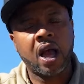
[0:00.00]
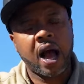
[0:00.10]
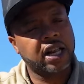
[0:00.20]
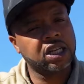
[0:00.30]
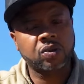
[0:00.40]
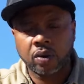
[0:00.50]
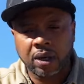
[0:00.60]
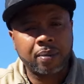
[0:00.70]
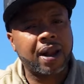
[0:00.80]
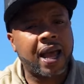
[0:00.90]
I just want
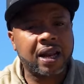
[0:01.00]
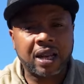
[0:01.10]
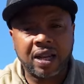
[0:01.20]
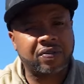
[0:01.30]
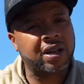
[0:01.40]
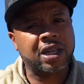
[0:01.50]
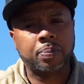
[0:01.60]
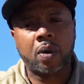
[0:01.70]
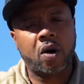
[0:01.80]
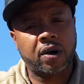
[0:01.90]
him lightly lifting his
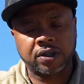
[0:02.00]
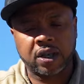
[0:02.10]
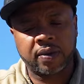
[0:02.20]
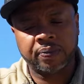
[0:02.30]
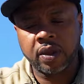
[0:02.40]
paws up.